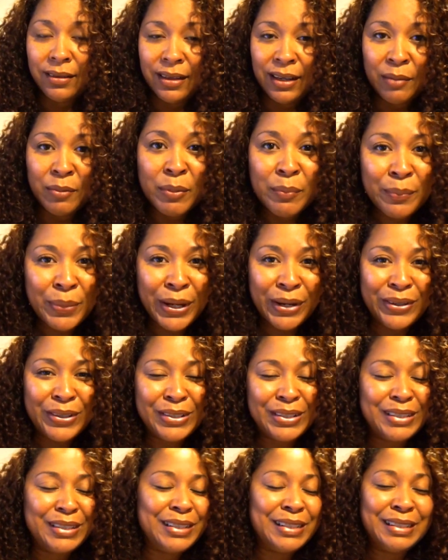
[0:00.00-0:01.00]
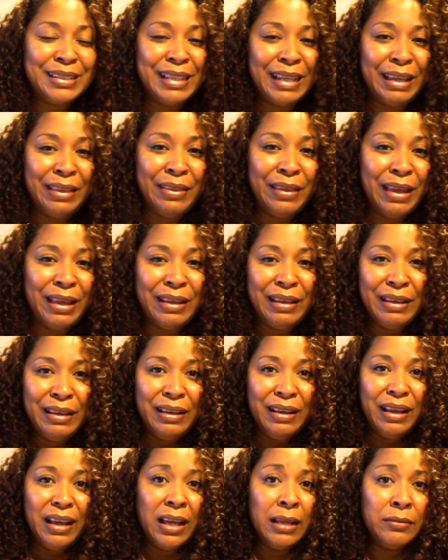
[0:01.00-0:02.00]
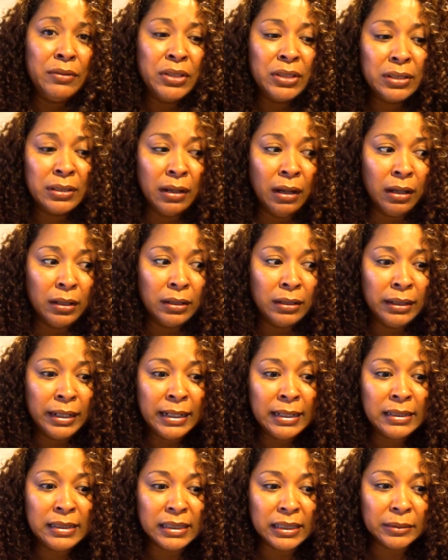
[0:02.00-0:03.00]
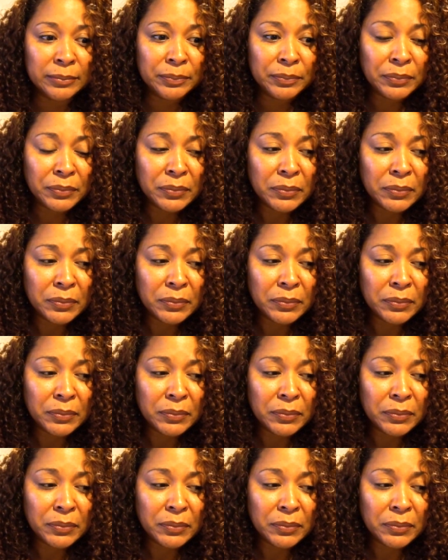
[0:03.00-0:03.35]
I'm embarrassed to say that I've just gotten lazy.